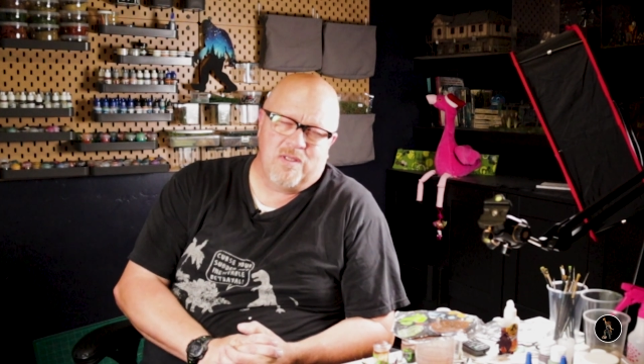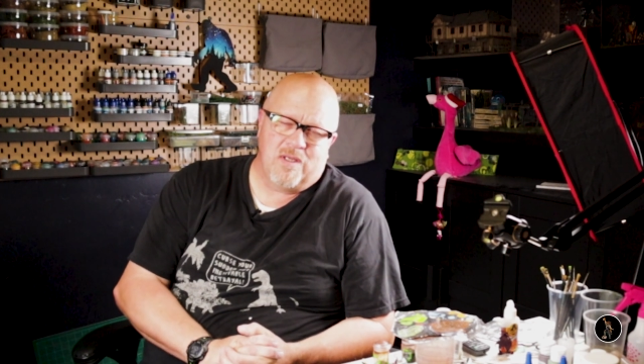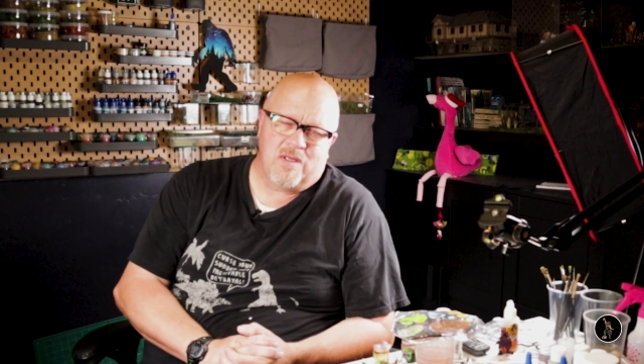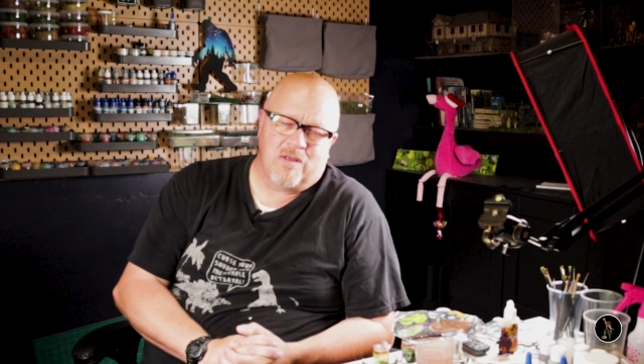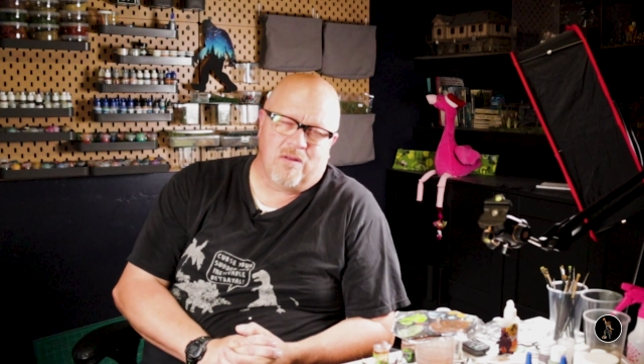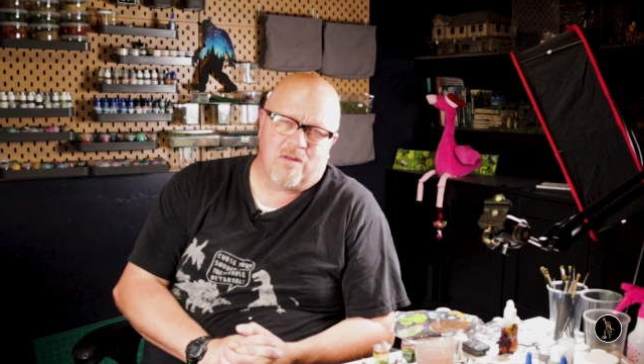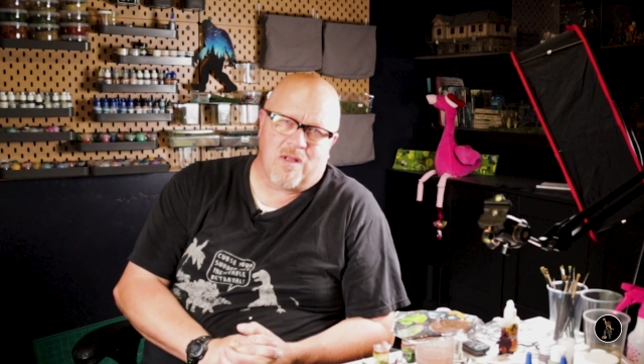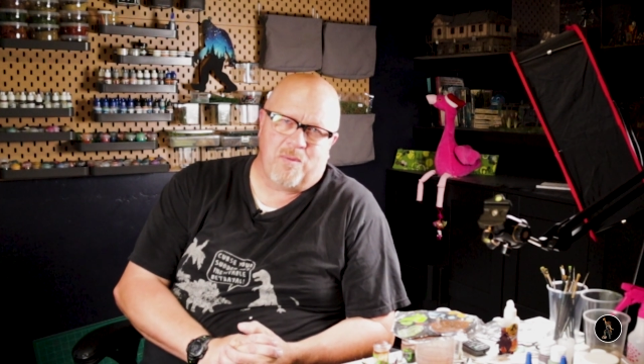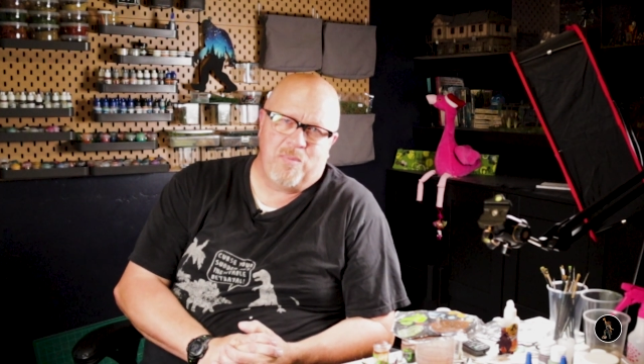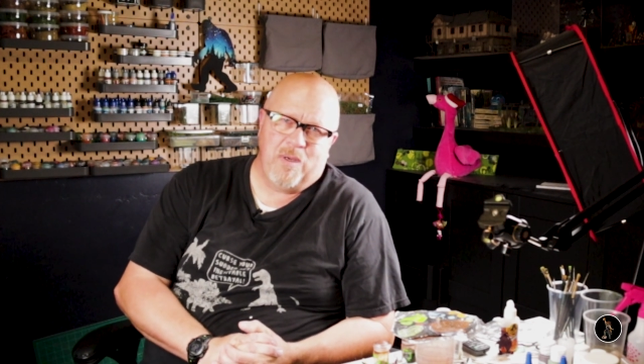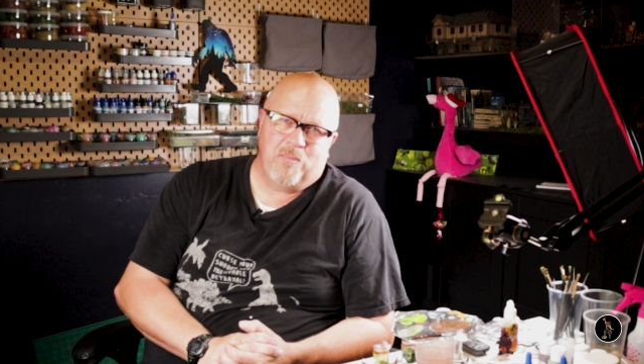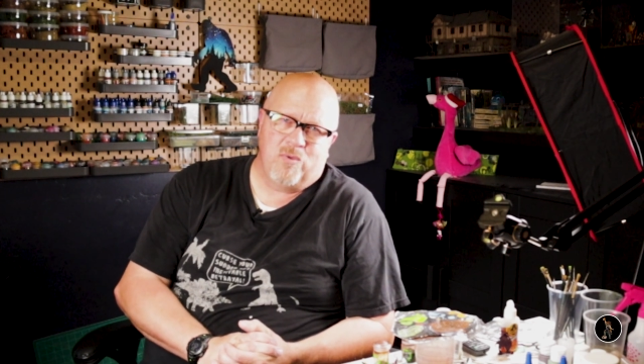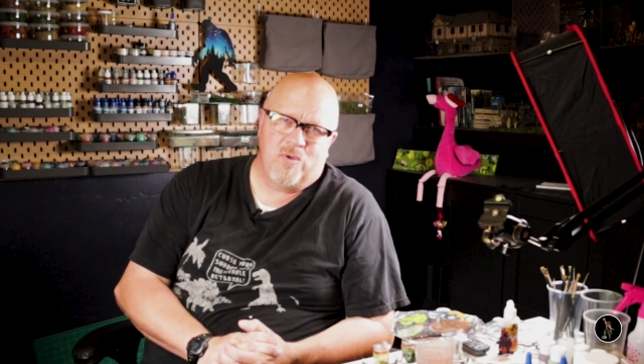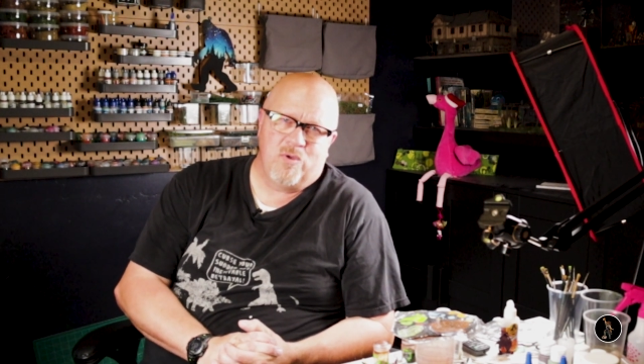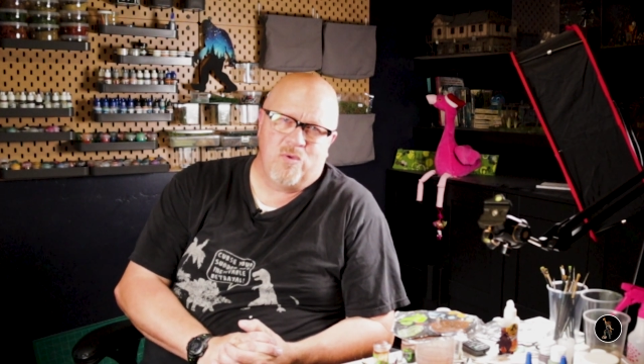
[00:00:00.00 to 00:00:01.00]
that a lot of
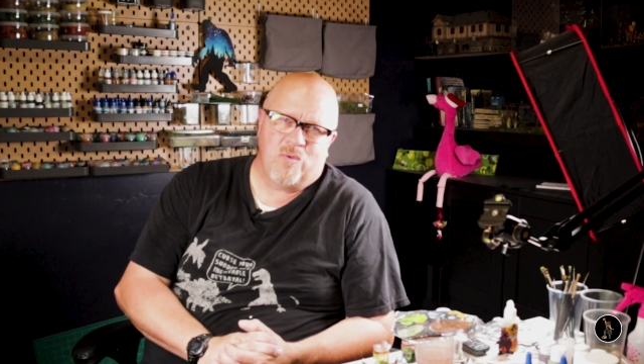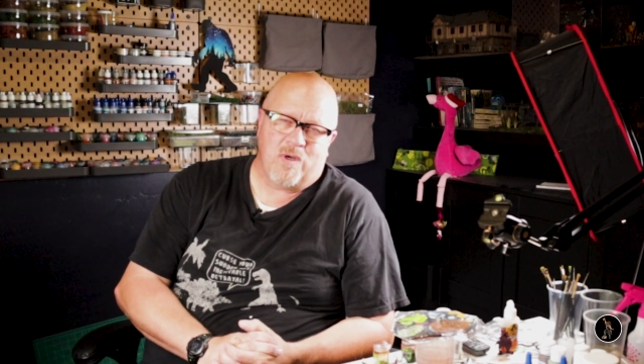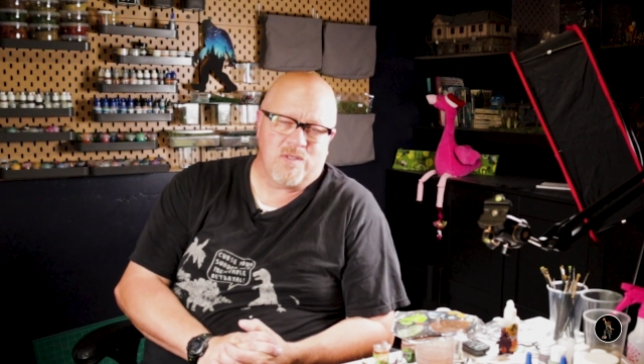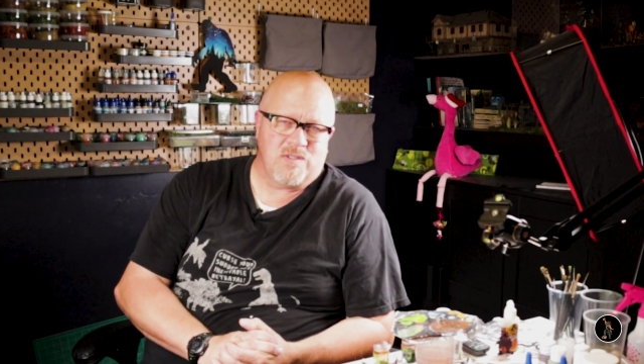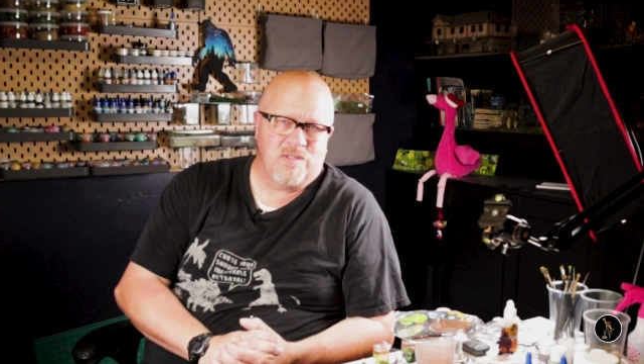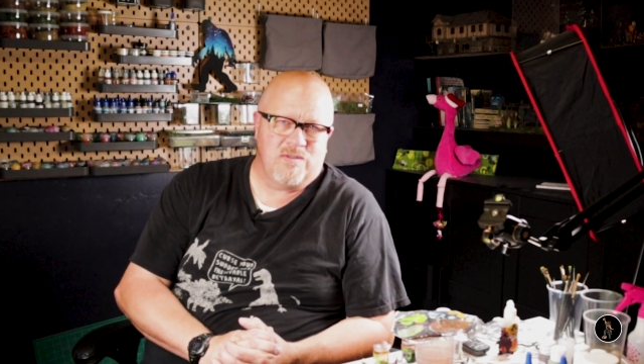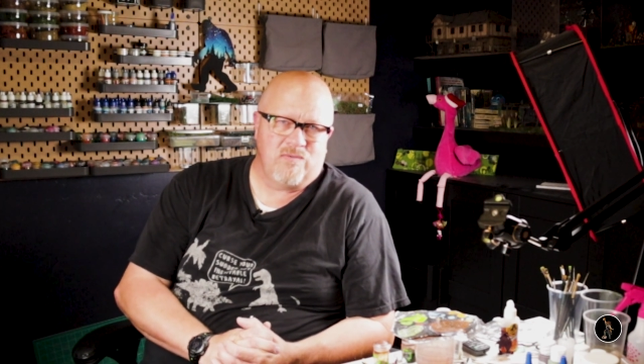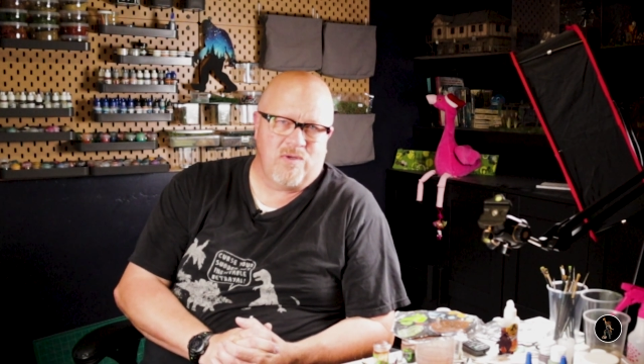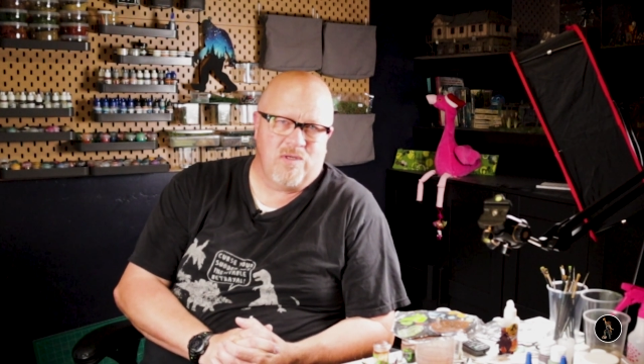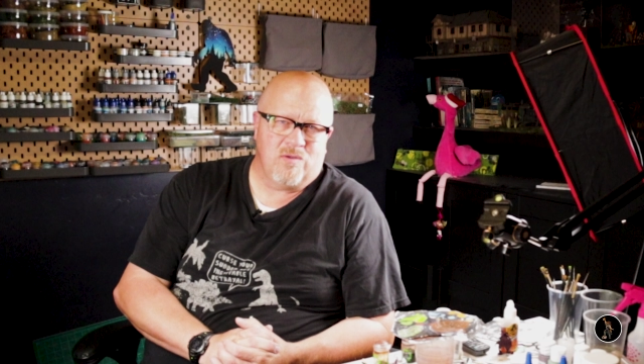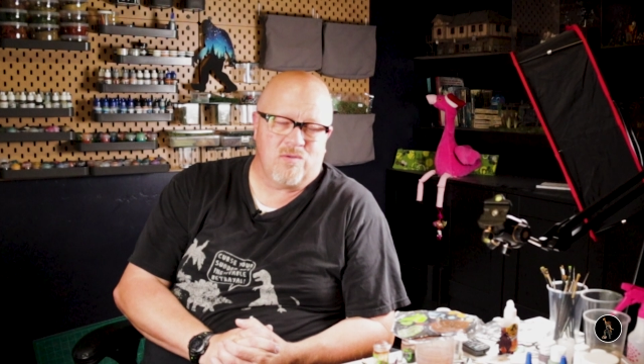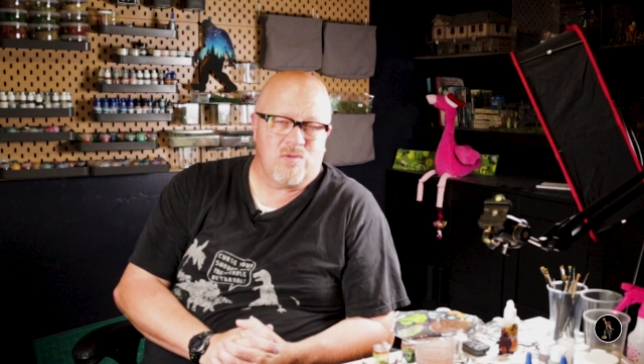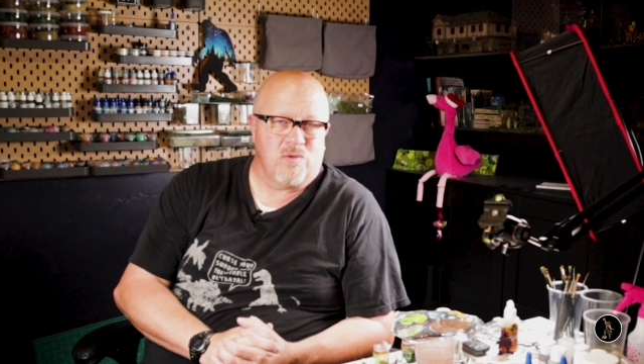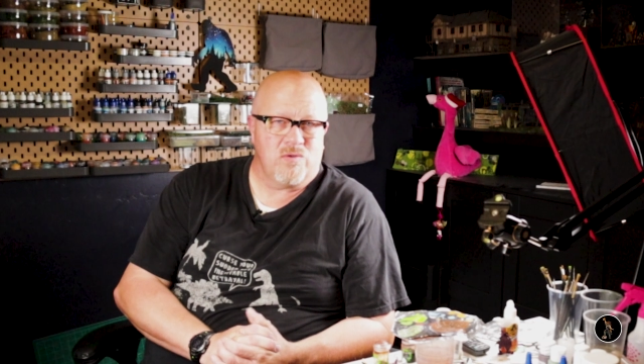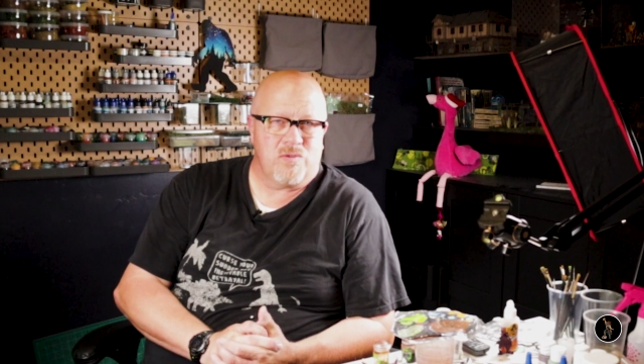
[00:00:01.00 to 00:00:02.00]
people who watch these
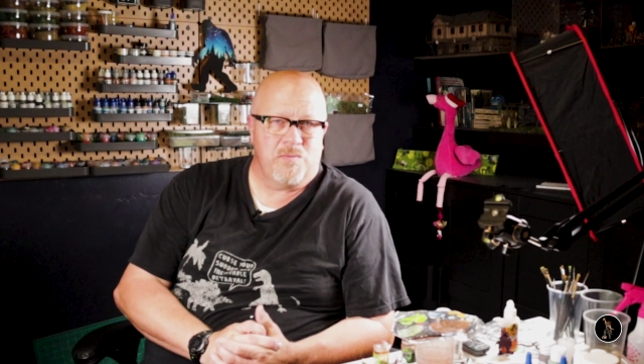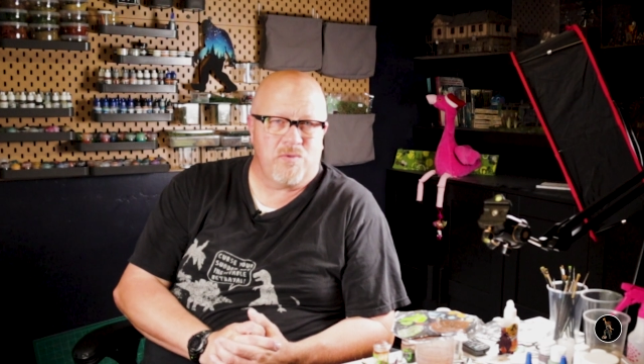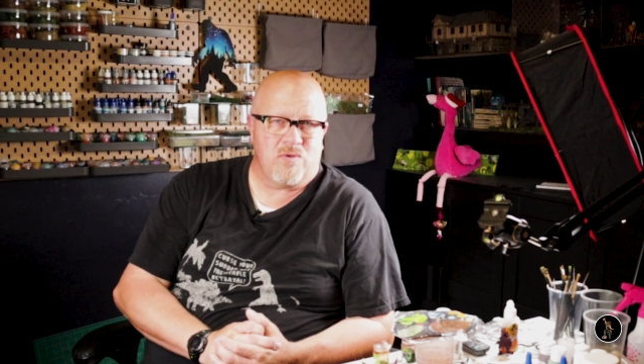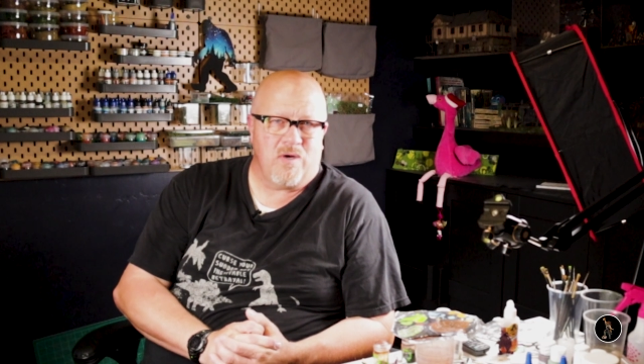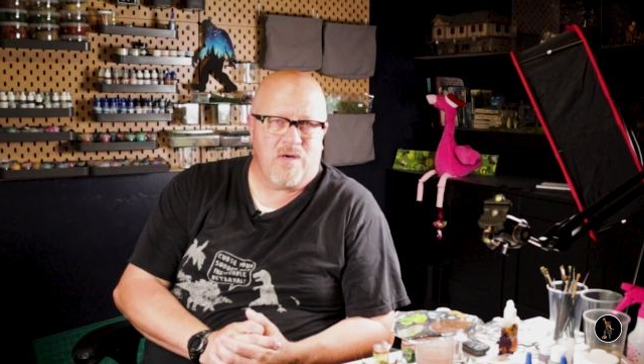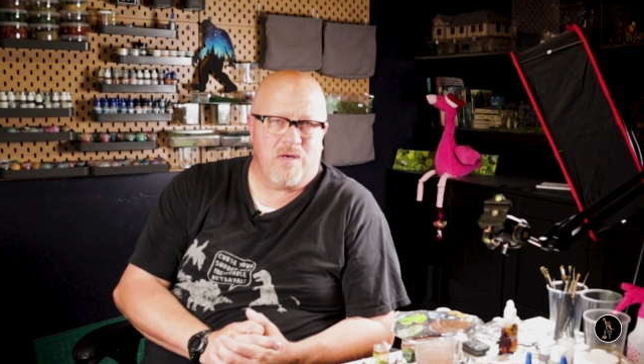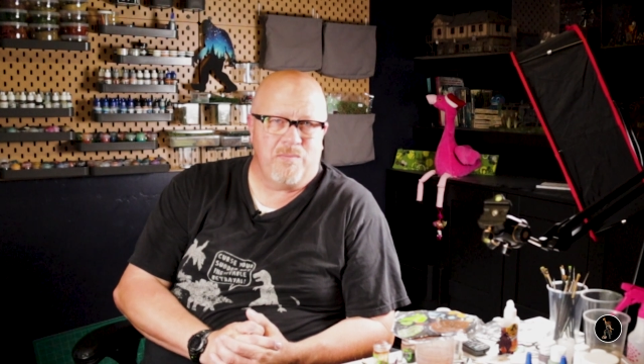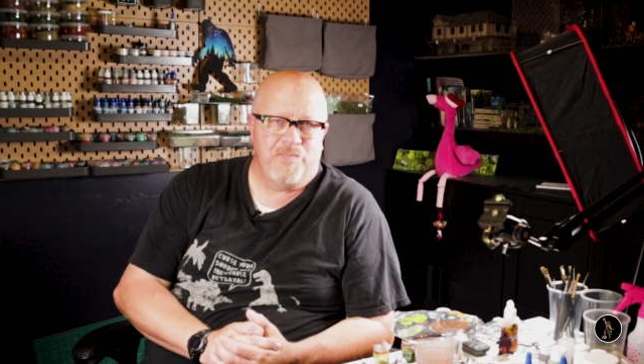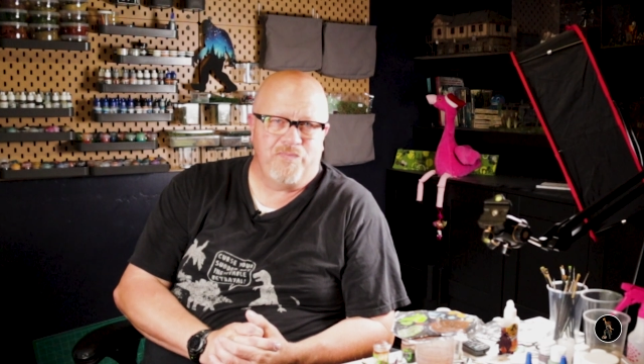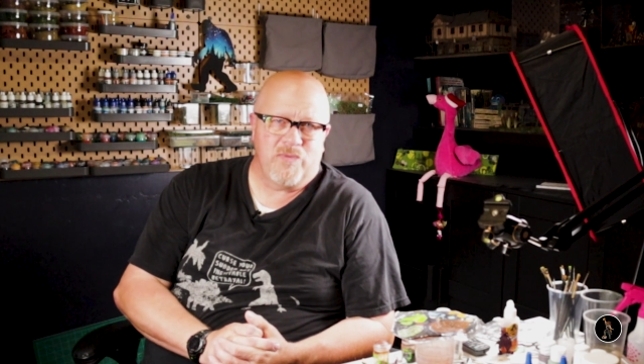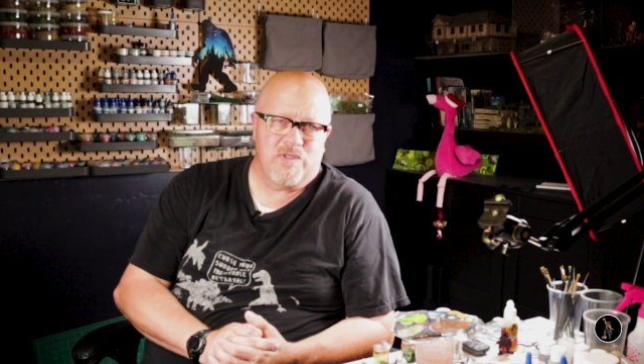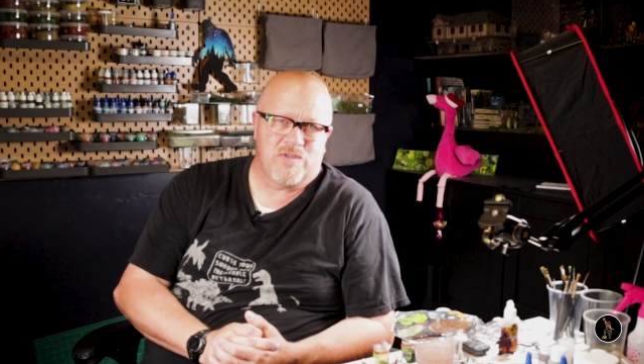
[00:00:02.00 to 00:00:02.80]
videos don't subscribe.